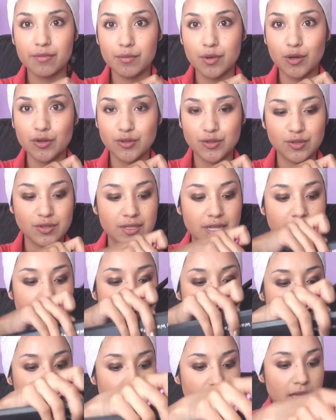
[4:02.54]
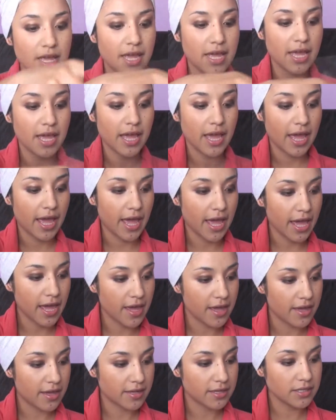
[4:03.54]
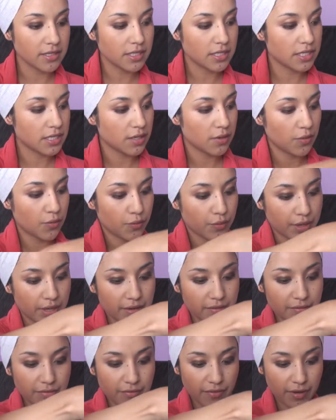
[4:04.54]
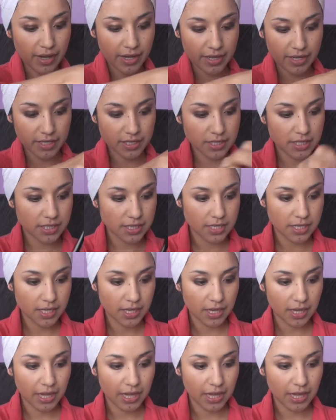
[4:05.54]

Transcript: from Coastal Scents. And we're going to find